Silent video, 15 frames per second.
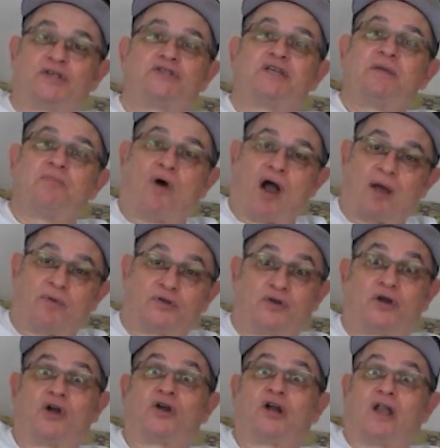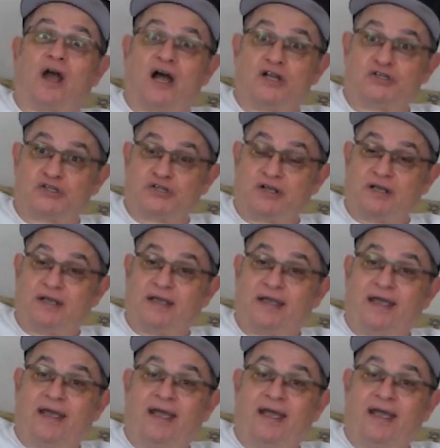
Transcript: went to see Barbara, took her to lunch.